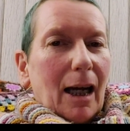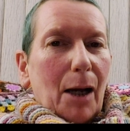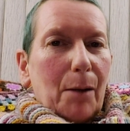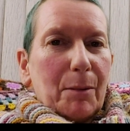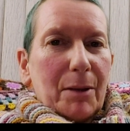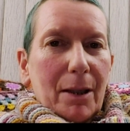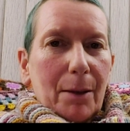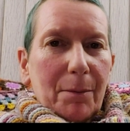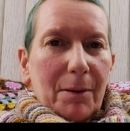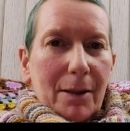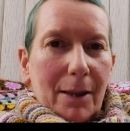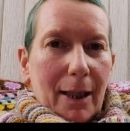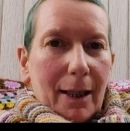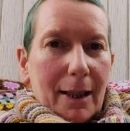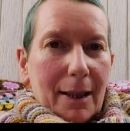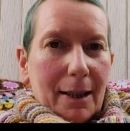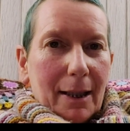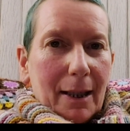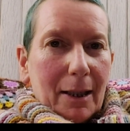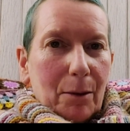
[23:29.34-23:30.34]
I'm as up to
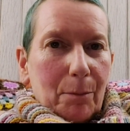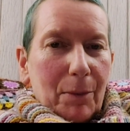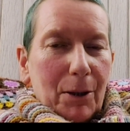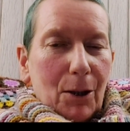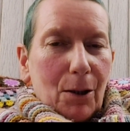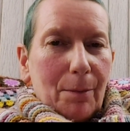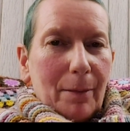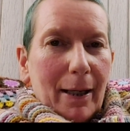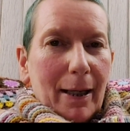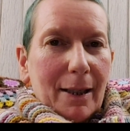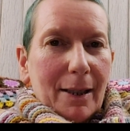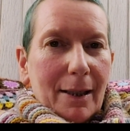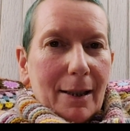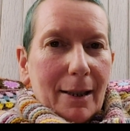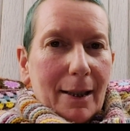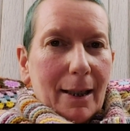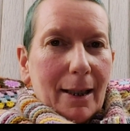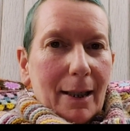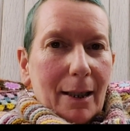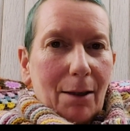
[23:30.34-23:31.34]
date as I can be on my
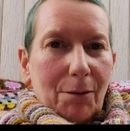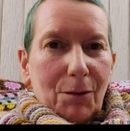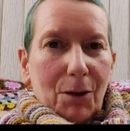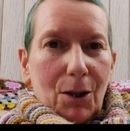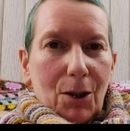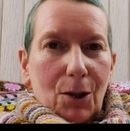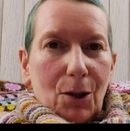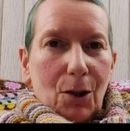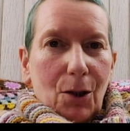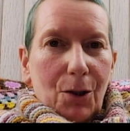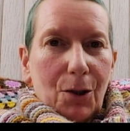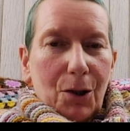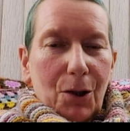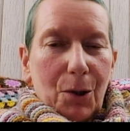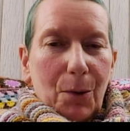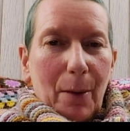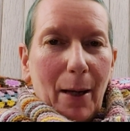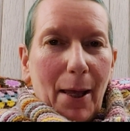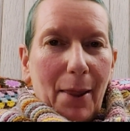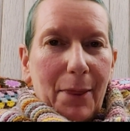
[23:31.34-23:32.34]
editing. I've just got
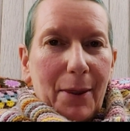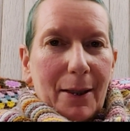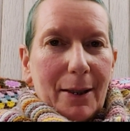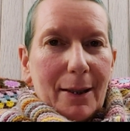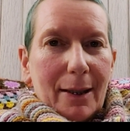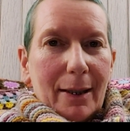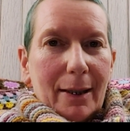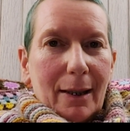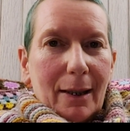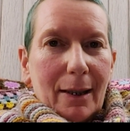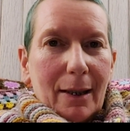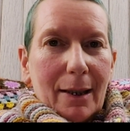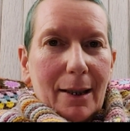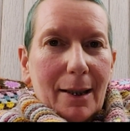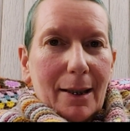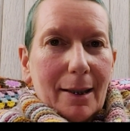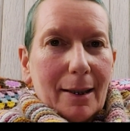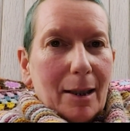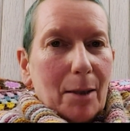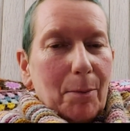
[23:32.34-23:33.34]
to add this little
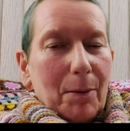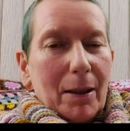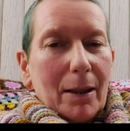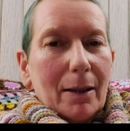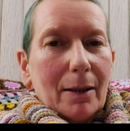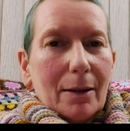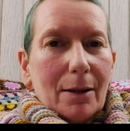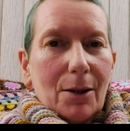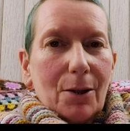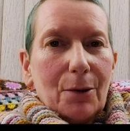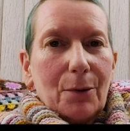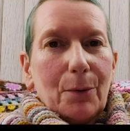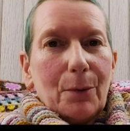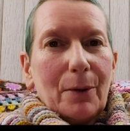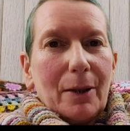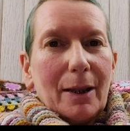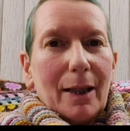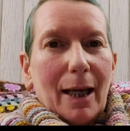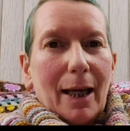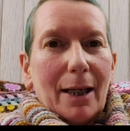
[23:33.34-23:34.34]
snippet
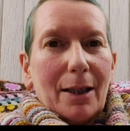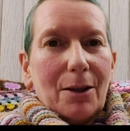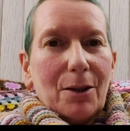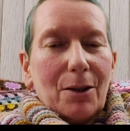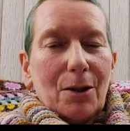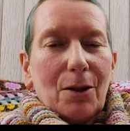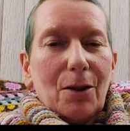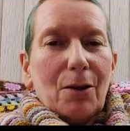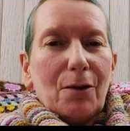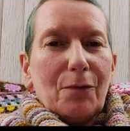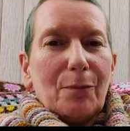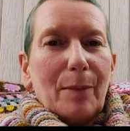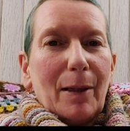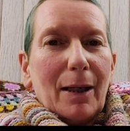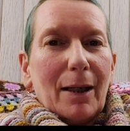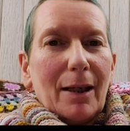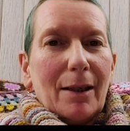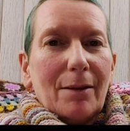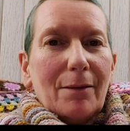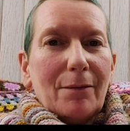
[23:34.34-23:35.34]
to the end of
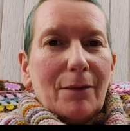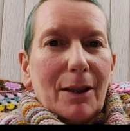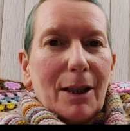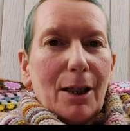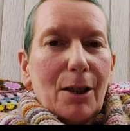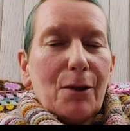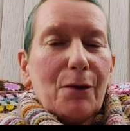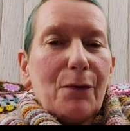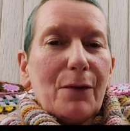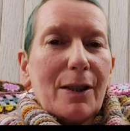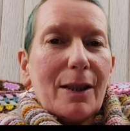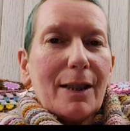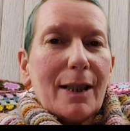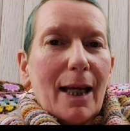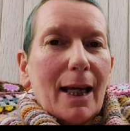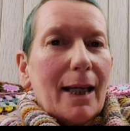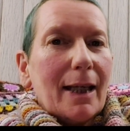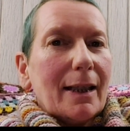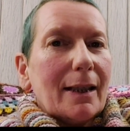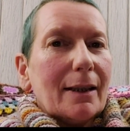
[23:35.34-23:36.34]
my video for
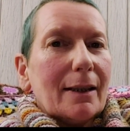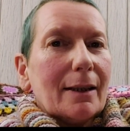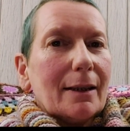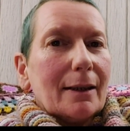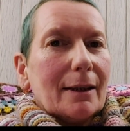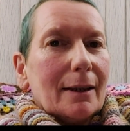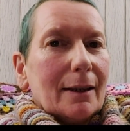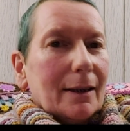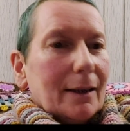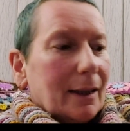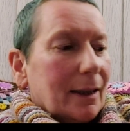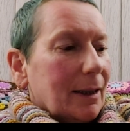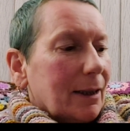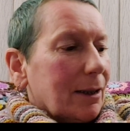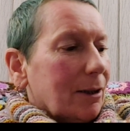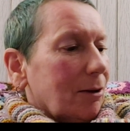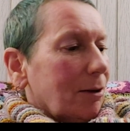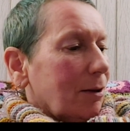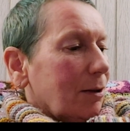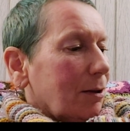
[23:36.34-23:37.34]
today.
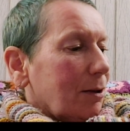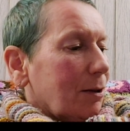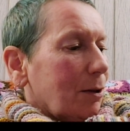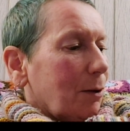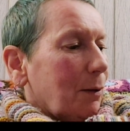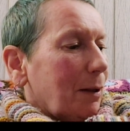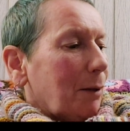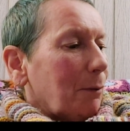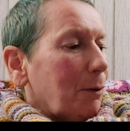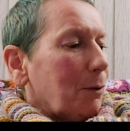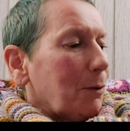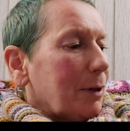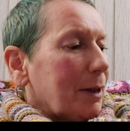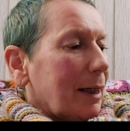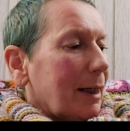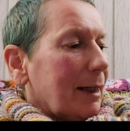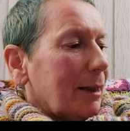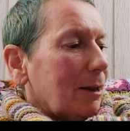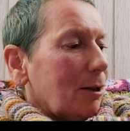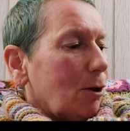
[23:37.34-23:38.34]
So that won't
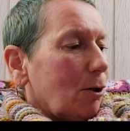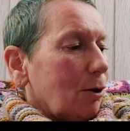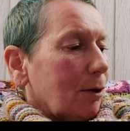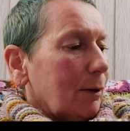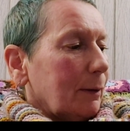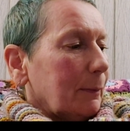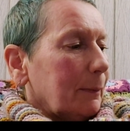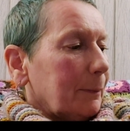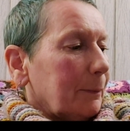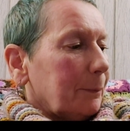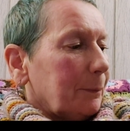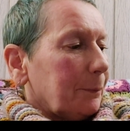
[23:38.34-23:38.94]
take long.